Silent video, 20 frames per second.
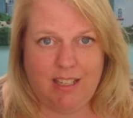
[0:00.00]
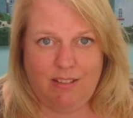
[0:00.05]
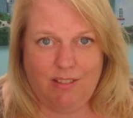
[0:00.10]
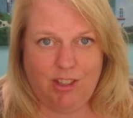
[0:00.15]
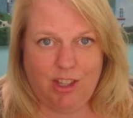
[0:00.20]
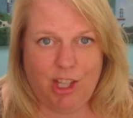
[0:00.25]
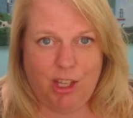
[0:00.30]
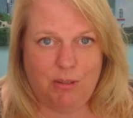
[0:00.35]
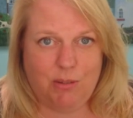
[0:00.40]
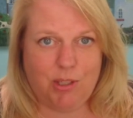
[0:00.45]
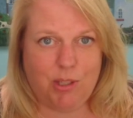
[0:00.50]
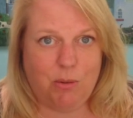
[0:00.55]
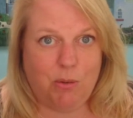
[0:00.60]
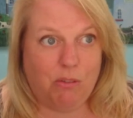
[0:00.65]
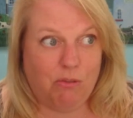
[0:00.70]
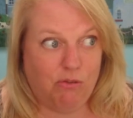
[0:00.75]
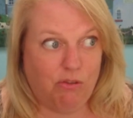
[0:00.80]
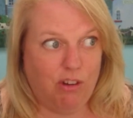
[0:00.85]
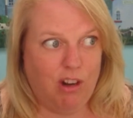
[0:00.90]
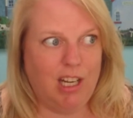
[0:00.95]
here and those who
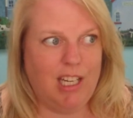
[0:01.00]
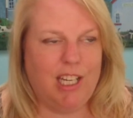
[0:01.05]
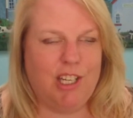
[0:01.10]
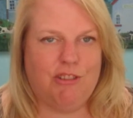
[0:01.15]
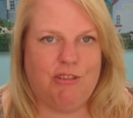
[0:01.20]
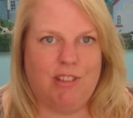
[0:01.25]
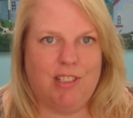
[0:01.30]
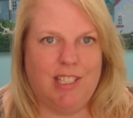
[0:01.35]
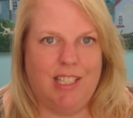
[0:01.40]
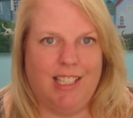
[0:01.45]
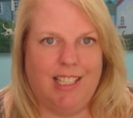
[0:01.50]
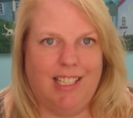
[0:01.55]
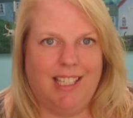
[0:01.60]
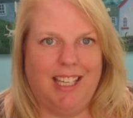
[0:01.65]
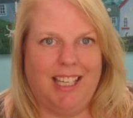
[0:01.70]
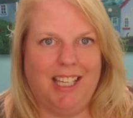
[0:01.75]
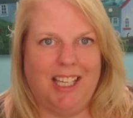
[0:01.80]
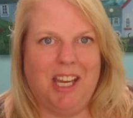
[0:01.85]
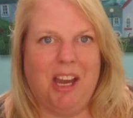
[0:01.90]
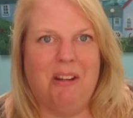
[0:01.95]
are really interested in,
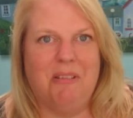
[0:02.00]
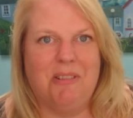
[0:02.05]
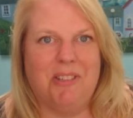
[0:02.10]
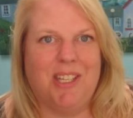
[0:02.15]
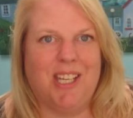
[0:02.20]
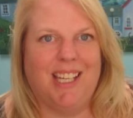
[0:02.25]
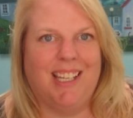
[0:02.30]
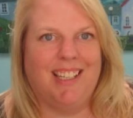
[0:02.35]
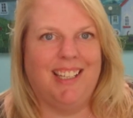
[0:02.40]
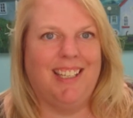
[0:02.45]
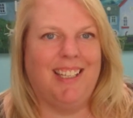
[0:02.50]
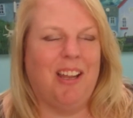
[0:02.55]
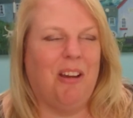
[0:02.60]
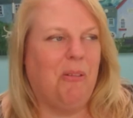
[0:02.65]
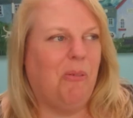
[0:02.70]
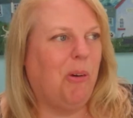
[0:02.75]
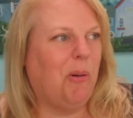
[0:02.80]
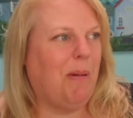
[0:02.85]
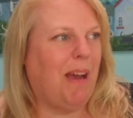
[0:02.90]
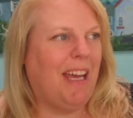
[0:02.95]
in coaching and
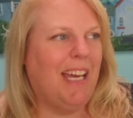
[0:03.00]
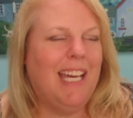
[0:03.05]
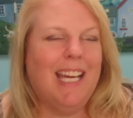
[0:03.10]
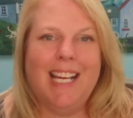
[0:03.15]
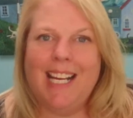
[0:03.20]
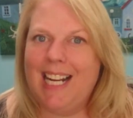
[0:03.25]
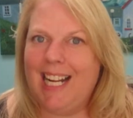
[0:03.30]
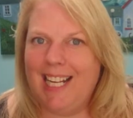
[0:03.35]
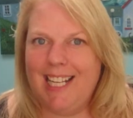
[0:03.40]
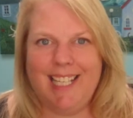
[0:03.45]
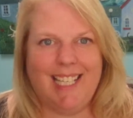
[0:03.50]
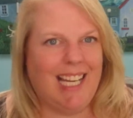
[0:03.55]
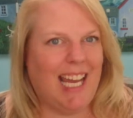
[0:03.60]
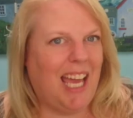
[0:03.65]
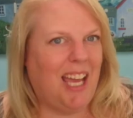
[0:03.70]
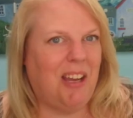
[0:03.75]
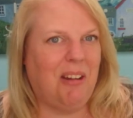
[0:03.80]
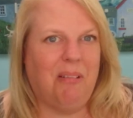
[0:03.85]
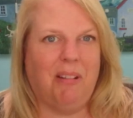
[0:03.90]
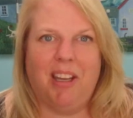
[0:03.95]
know all about clean
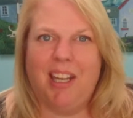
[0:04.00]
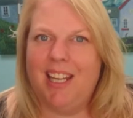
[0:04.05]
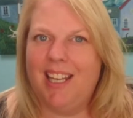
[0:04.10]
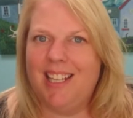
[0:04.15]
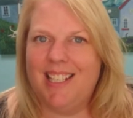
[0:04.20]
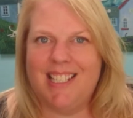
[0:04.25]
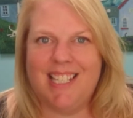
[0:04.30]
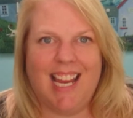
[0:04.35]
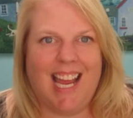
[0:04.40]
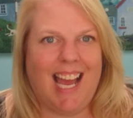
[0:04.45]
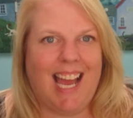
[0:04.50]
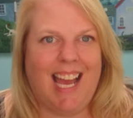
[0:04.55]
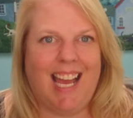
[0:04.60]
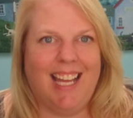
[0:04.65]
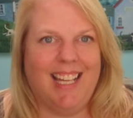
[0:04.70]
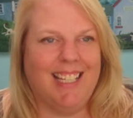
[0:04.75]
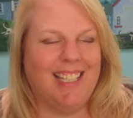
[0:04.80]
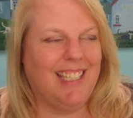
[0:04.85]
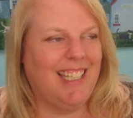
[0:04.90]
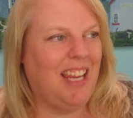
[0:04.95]
language
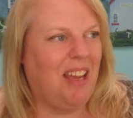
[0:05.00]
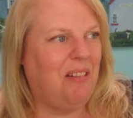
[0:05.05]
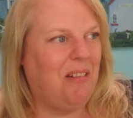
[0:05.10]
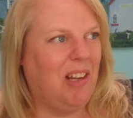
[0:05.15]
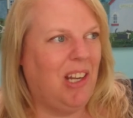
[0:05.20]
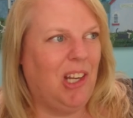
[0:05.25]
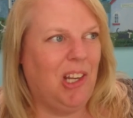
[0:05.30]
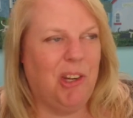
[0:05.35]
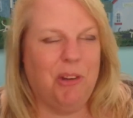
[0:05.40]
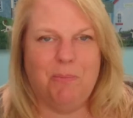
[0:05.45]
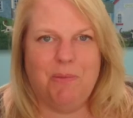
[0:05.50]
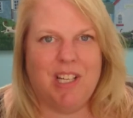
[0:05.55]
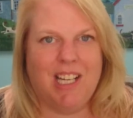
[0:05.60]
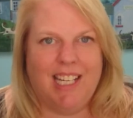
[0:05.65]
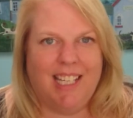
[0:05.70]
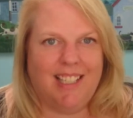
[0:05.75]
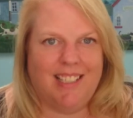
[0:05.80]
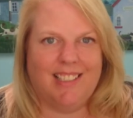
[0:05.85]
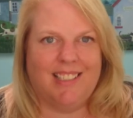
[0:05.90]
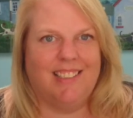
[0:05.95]
and you know looped
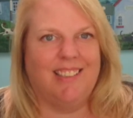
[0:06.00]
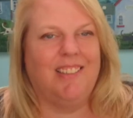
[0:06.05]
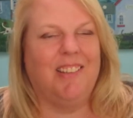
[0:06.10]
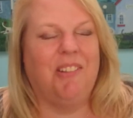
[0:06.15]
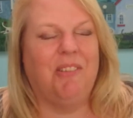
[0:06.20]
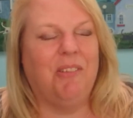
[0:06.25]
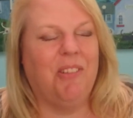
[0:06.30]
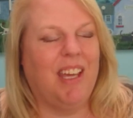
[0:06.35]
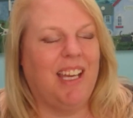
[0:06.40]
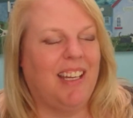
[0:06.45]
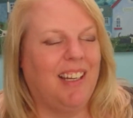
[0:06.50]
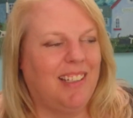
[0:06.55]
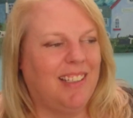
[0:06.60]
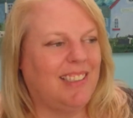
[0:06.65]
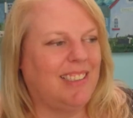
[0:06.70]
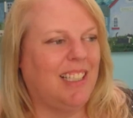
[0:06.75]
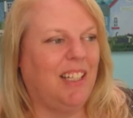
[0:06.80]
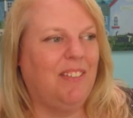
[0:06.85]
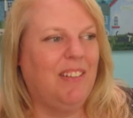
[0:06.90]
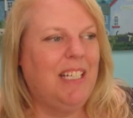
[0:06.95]
links and, and all that kind
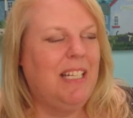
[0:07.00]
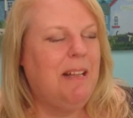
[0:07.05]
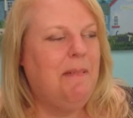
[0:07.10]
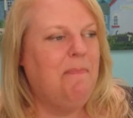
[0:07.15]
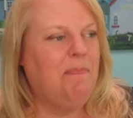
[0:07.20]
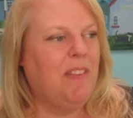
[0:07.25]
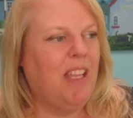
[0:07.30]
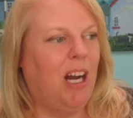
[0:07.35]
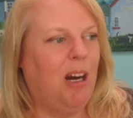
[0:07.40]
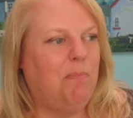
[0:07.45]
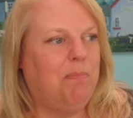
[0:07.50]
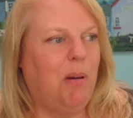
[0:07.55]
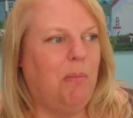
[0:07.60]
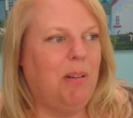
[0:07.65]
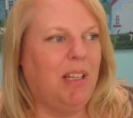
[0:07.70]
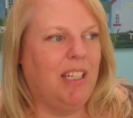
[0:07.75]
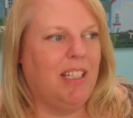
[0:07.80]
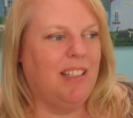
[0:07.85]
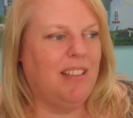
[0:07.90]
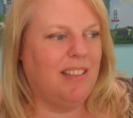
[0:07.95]
of stuff are
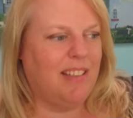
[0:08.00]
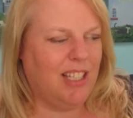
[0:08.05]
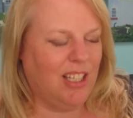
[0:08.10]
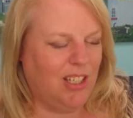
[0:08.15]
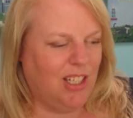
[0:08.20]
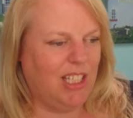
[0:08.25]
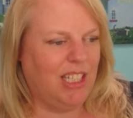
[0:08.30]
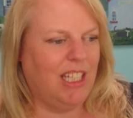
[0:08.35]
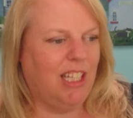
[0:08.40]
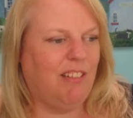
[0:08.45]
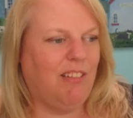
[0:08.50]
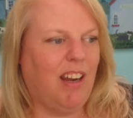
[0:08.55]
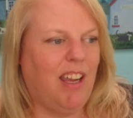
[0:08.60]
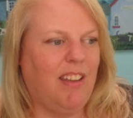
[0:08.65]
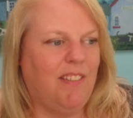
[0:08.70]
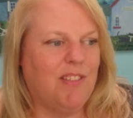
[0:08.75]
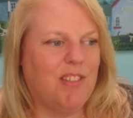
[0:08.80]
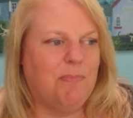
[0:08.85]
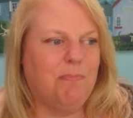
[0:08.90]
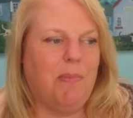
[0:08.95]
probably going to turn in their
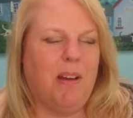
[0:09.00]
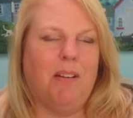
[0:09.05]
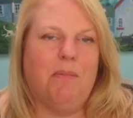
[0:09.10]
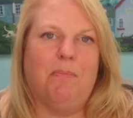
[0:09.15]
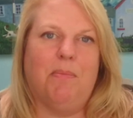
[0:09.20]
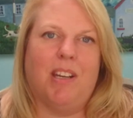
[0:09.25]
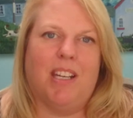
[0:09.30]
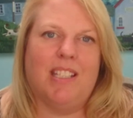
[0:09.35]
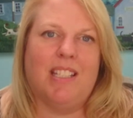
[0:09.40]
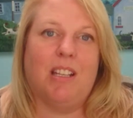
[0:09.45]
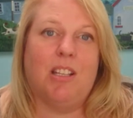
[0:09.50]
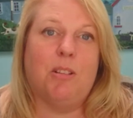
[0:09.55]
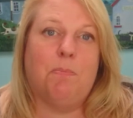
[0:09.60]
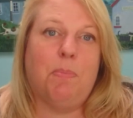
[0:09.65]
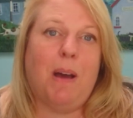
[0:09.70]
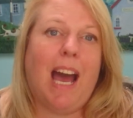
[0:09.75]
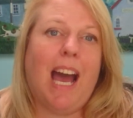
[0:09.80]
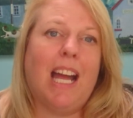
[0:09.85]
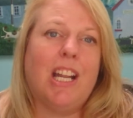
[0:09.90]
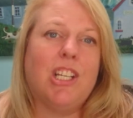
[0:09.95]
graves when I said that.
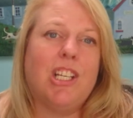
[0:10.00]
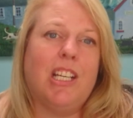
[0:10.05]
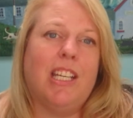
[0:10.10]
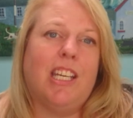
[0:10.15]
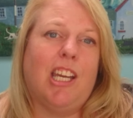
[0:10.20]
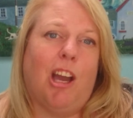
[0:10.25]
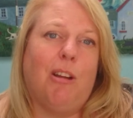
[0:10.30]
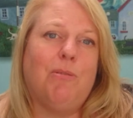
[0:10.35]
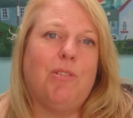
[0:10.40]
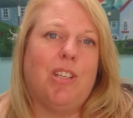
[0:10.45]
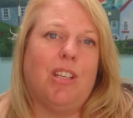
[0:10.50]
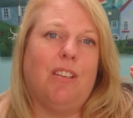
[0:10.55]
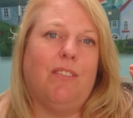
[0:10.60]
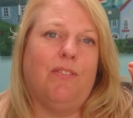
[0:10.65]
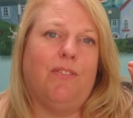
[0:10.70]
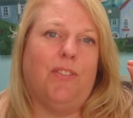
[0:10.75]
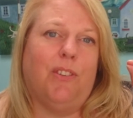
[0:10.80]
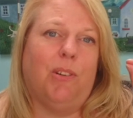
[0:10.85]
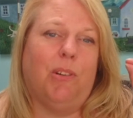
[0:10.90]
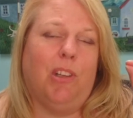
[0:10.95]
But actually,
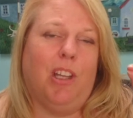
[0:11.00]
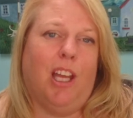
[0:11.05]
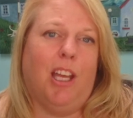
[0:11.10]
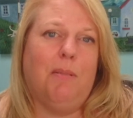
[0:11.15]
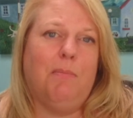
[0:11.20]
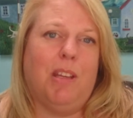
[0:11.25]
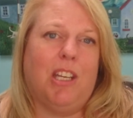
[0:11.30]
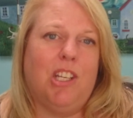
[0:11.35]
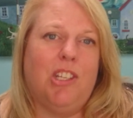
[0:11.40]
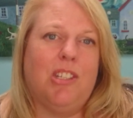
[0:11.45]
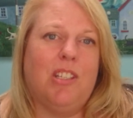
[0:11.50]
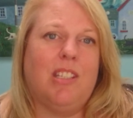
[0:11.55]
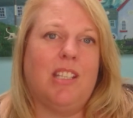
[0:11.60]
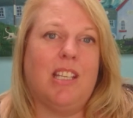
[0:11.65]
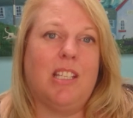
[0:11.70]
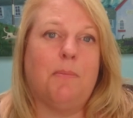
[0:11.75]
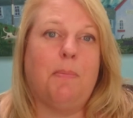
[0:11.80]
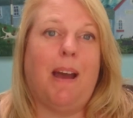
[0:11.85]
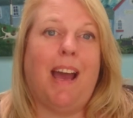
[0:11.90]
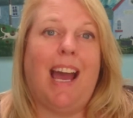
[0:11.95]
coaching for line managers
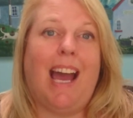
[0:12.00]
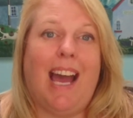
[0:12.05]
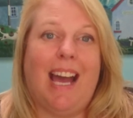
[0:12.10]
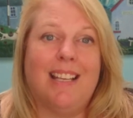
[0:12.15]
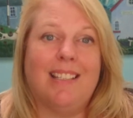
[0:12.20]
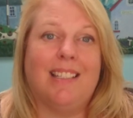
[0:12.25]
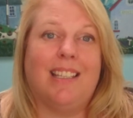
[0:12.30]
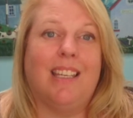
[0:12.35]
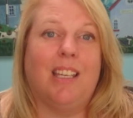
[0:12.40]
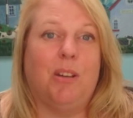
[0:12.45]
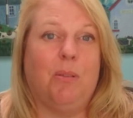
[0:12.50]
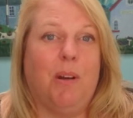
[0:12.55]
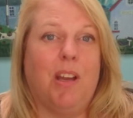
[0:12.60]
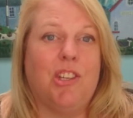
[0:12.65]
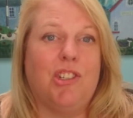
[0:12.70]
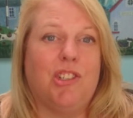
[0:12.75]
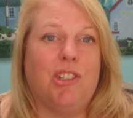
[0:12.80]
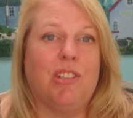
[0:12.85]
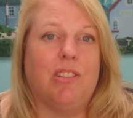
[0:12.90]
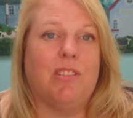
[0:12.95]
is about asking
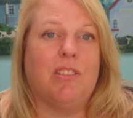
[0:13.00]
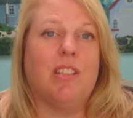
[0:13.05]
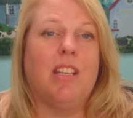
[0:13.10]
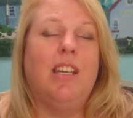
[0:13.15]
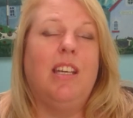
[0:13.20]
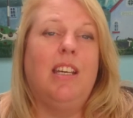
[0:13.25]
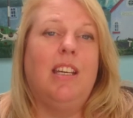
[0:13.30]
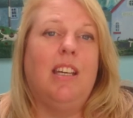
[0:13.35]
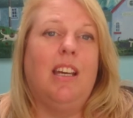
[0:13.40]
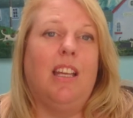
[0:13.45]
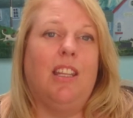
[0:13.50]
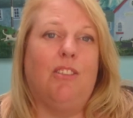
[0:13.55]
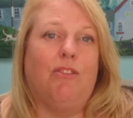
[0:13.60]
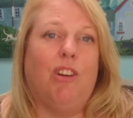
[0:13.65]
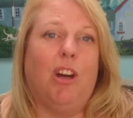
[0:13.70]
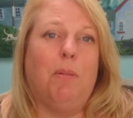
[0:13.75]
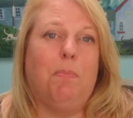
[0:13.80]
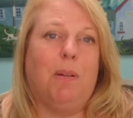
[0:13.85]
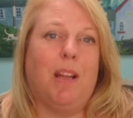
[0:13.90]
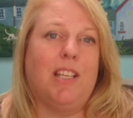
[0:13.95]
questions in the
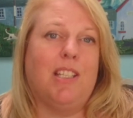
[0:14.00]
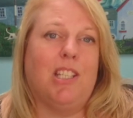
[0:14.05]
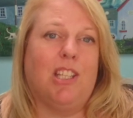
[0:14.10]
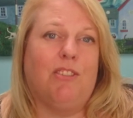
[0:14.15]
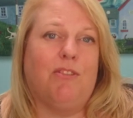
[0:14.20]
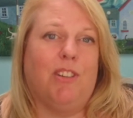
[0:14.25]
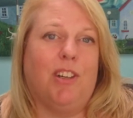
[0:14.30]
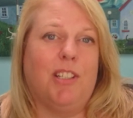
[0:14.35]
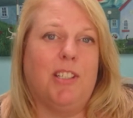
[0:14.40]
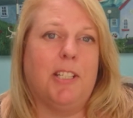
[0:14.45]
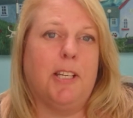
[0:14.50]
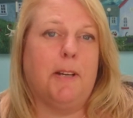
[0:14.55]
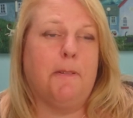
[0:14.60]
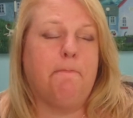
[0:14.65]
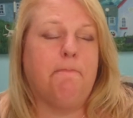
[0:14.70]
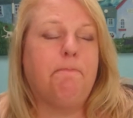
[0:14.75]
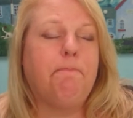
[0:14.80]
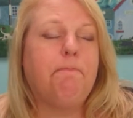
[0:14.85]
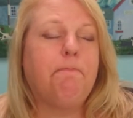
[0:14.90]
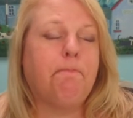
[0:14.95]
right place at the right
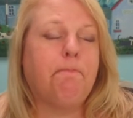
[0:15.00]
time.